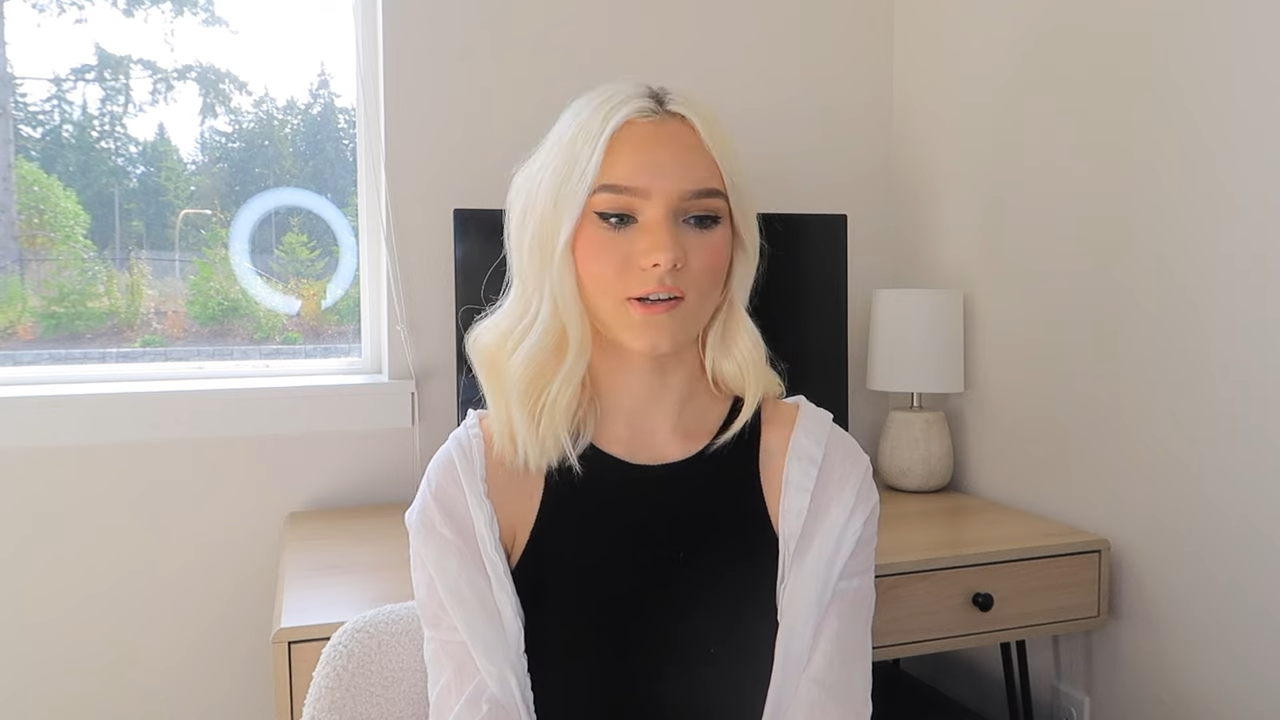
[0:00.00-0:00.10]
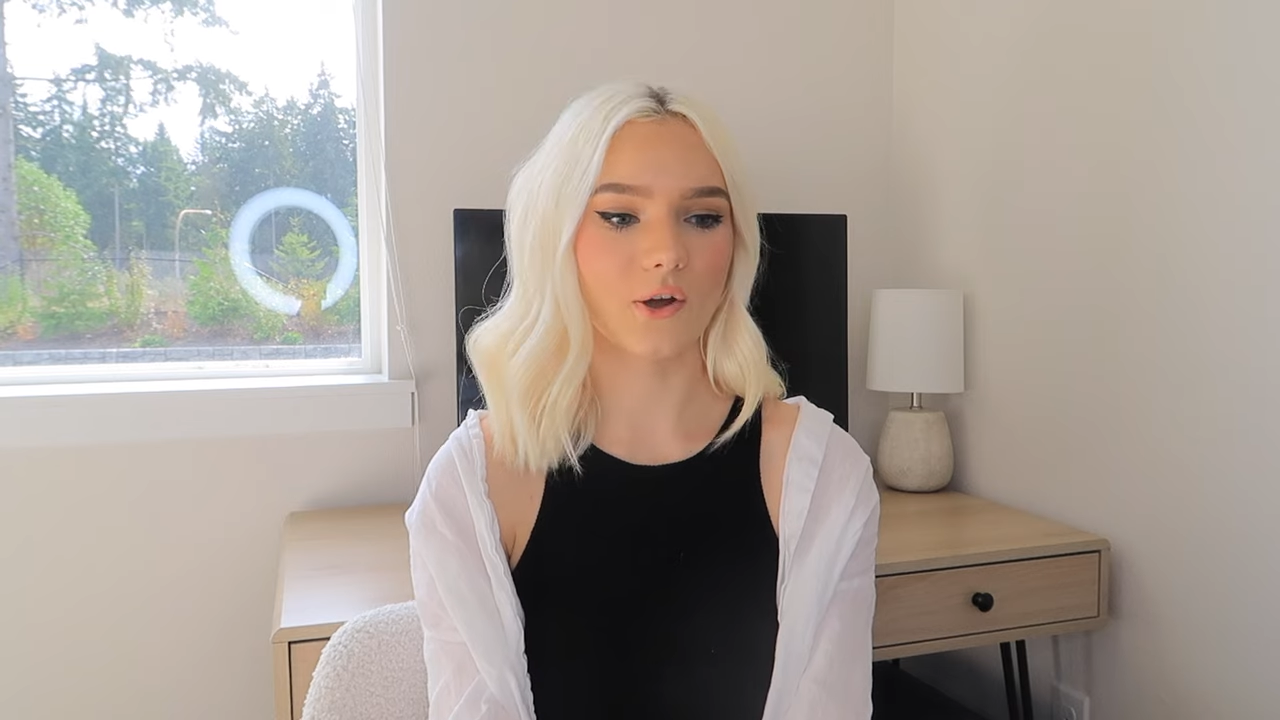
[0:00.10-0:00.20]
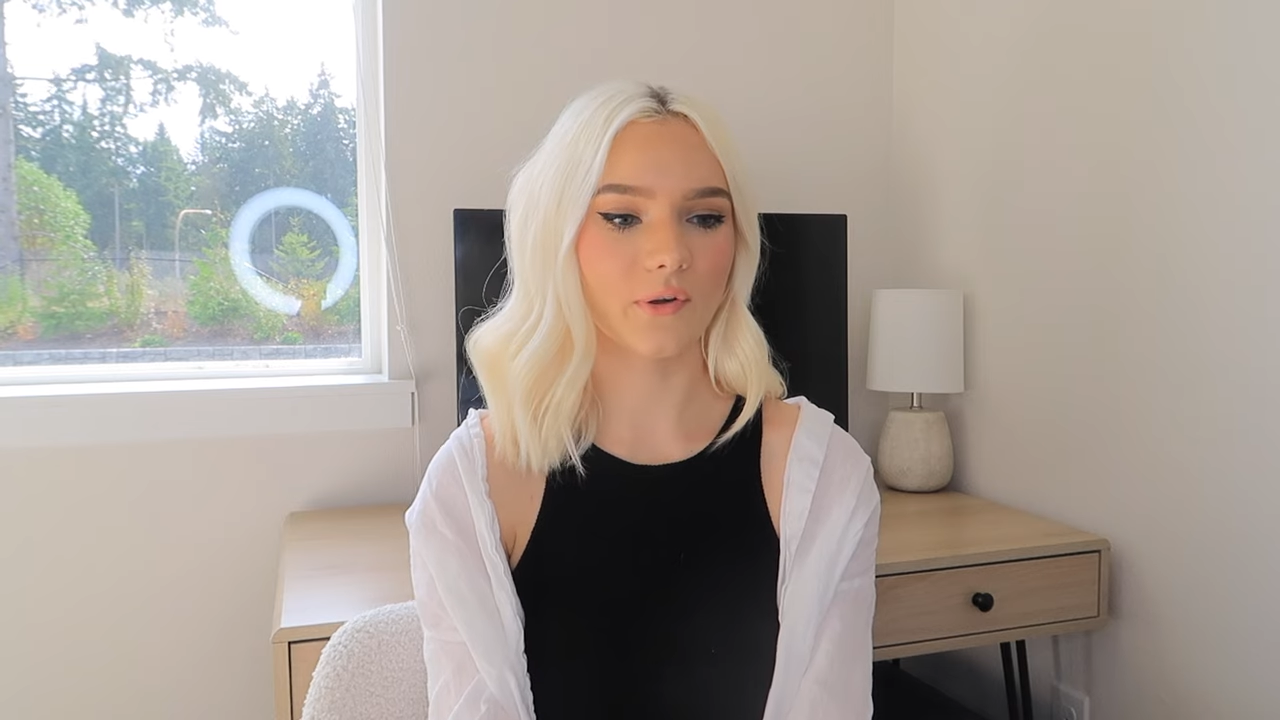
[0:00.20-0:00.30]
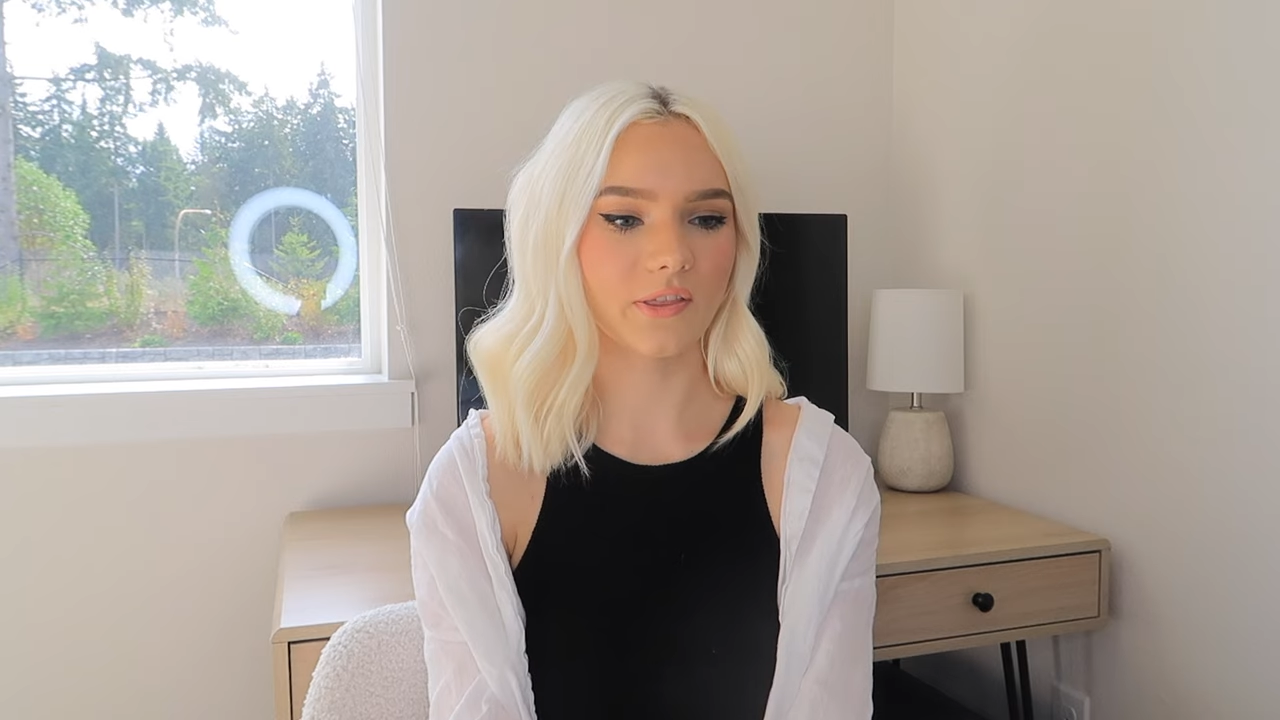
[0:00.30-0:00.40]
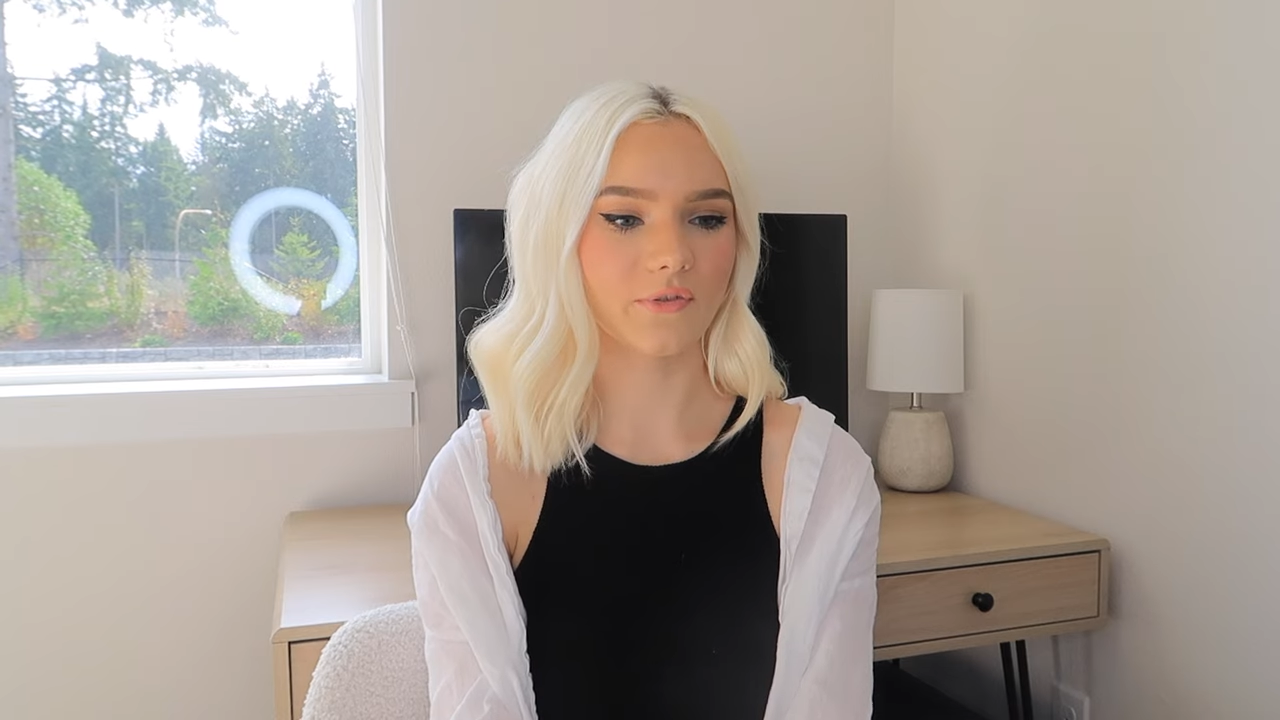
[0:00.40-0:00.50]

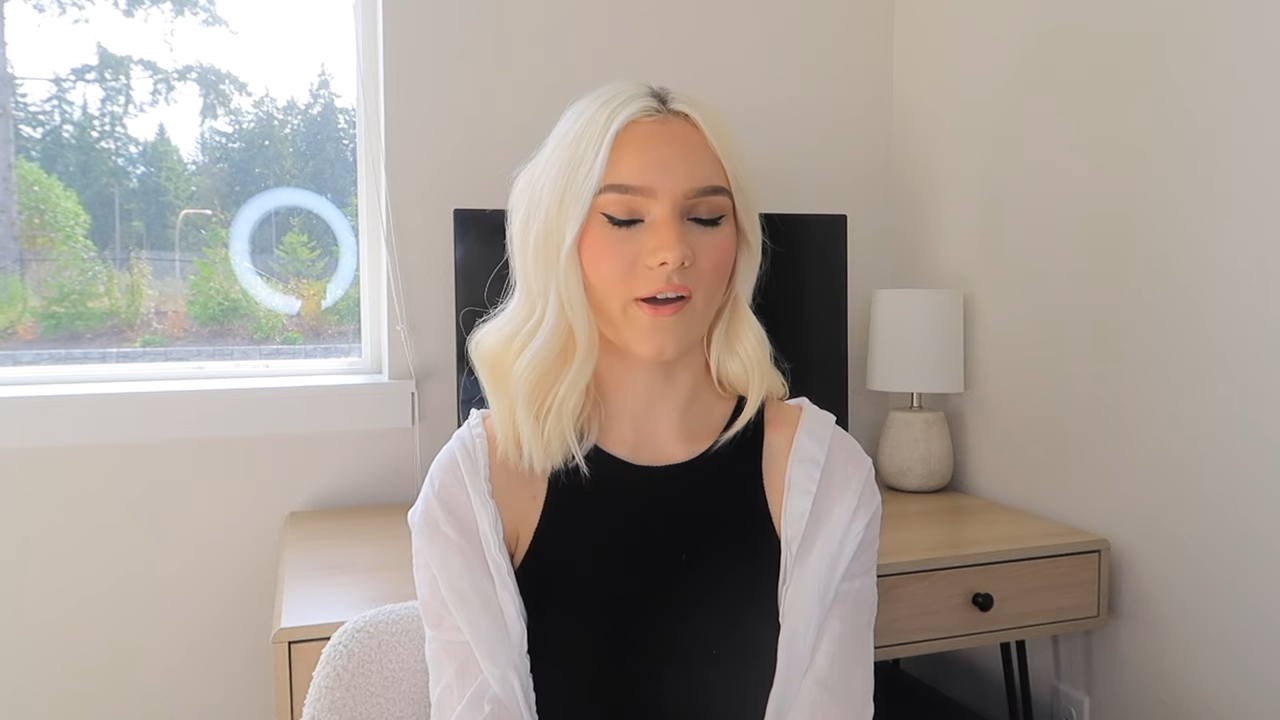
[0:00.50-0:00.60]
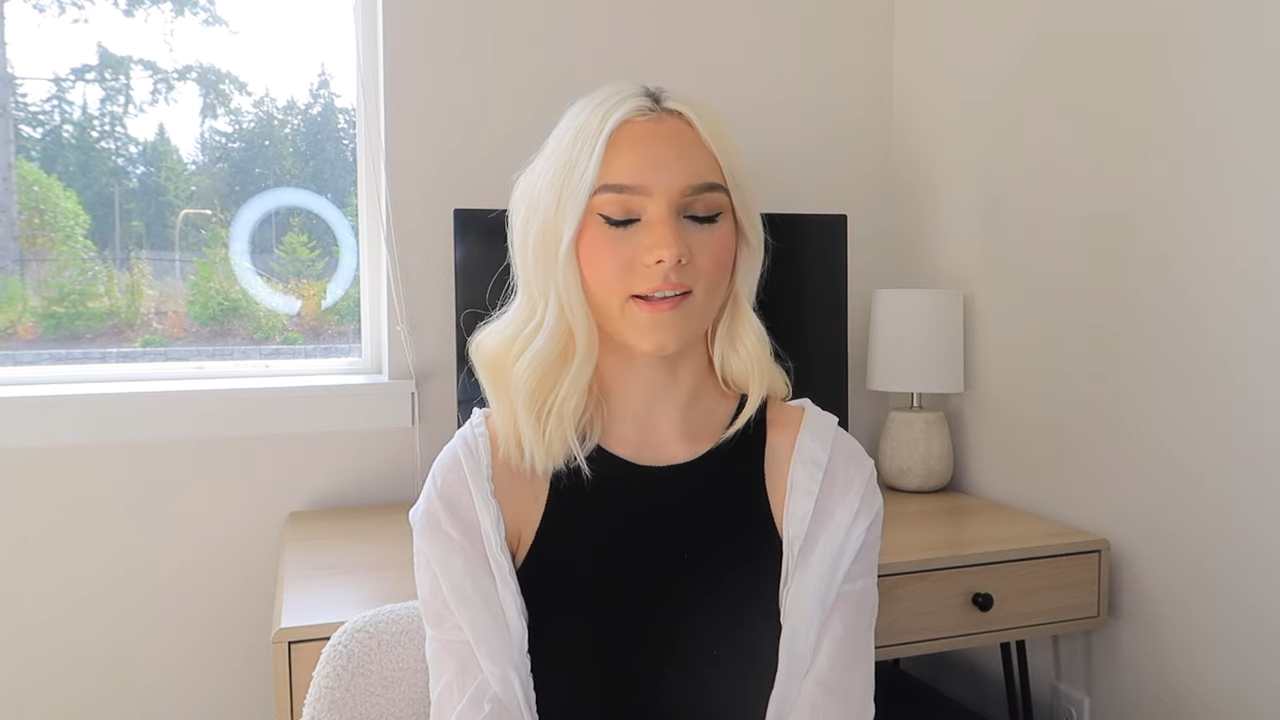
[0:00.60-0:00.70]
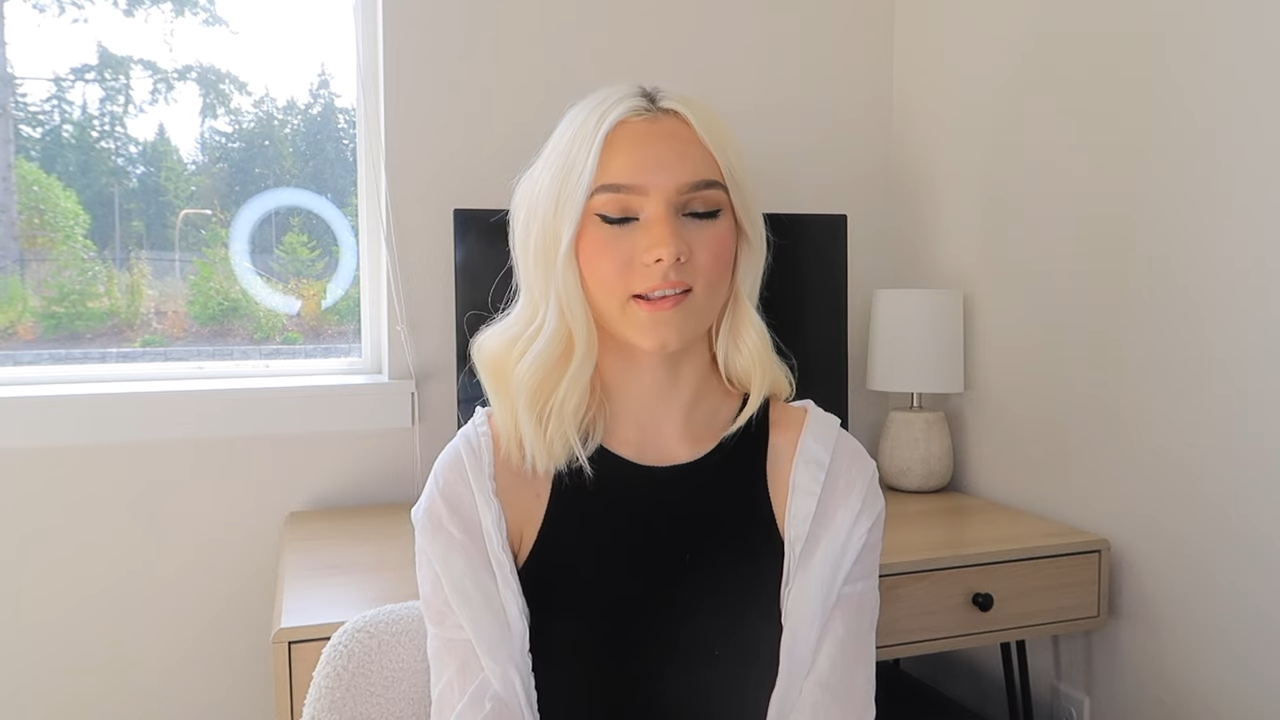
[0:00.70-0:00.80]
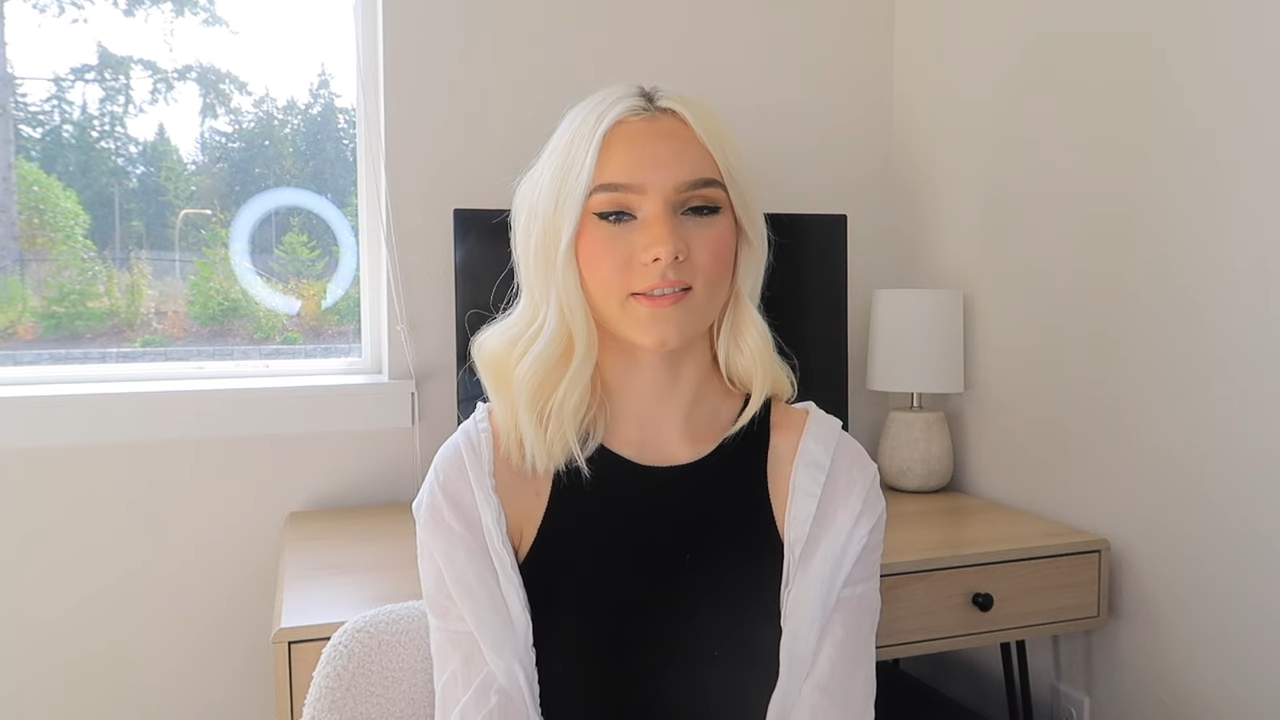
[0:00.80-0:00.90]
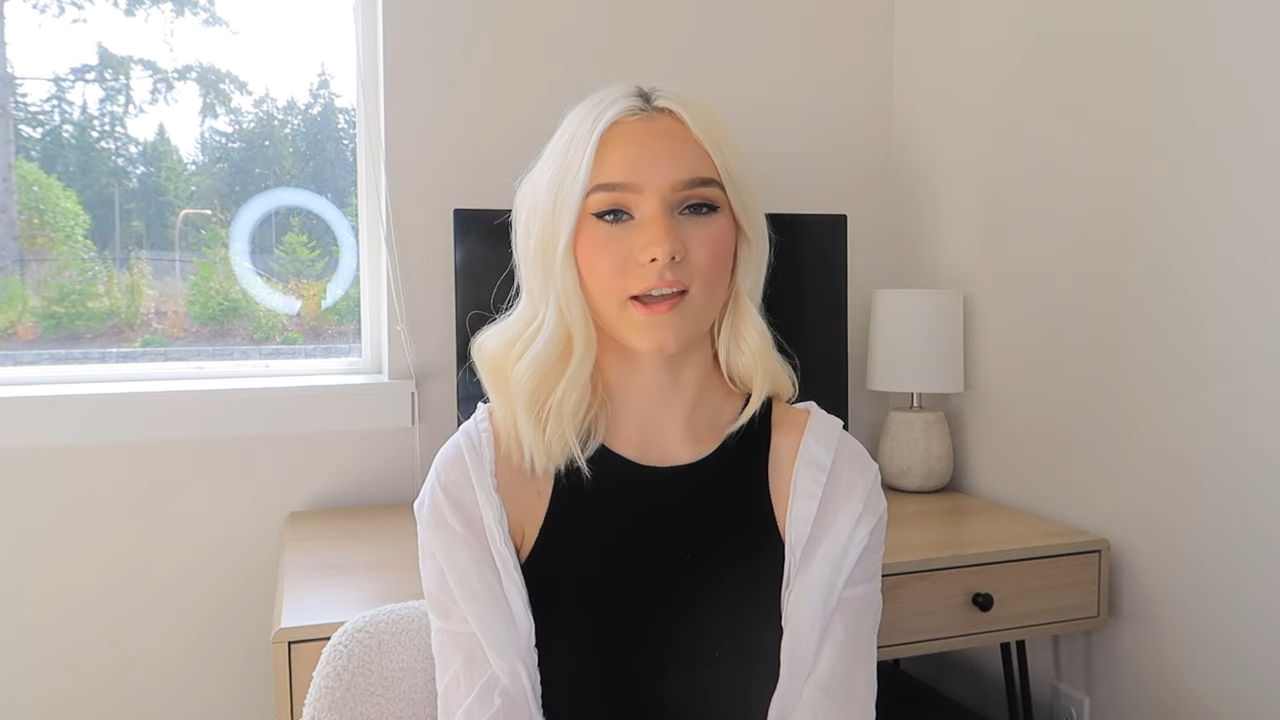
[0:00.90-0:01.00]
Knowing the
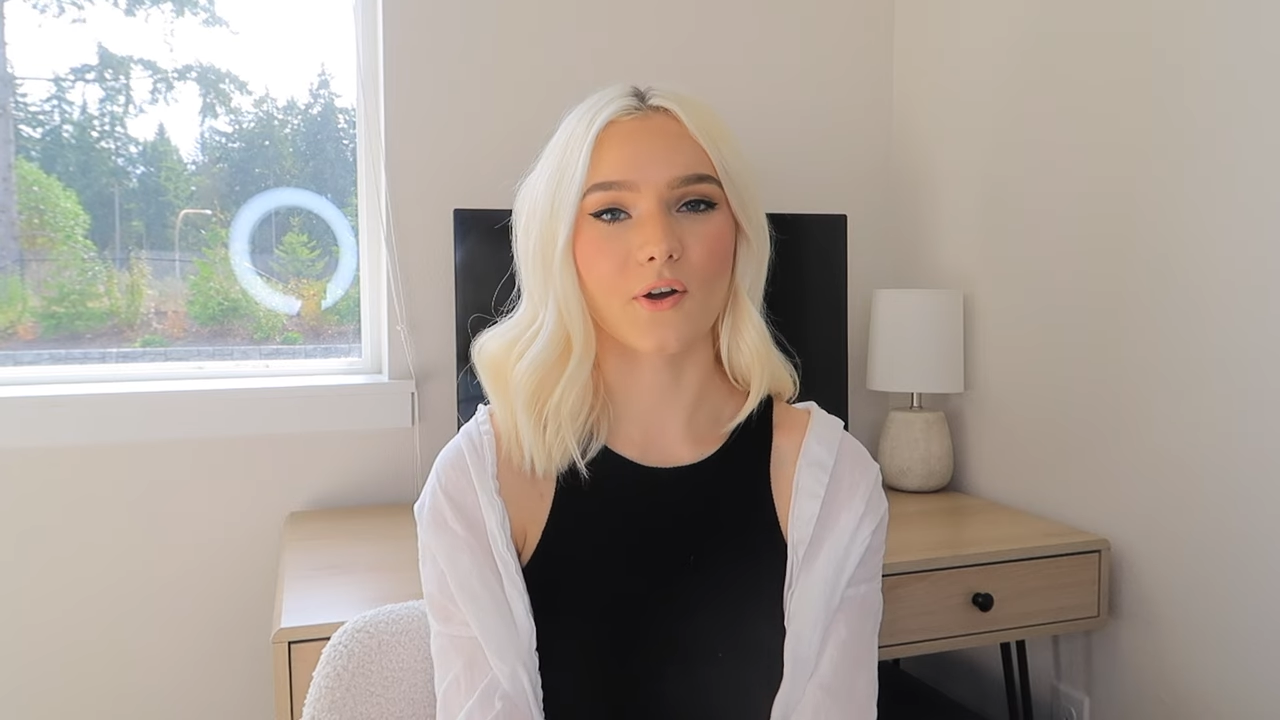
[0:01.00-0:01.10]
fact that they